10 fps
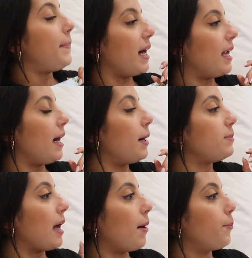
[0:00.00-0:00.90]
But
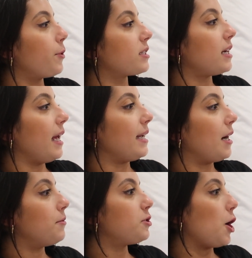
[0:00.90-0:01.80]
um, yeah, we're just gonna hang
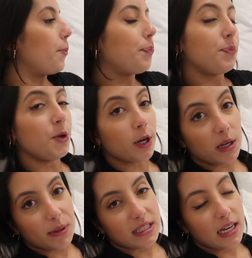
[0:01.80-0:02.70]
out. So you aren't
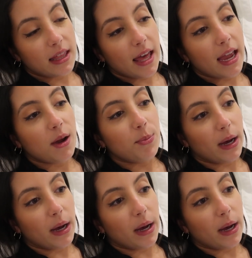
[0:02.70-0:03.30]
gonna miss anything.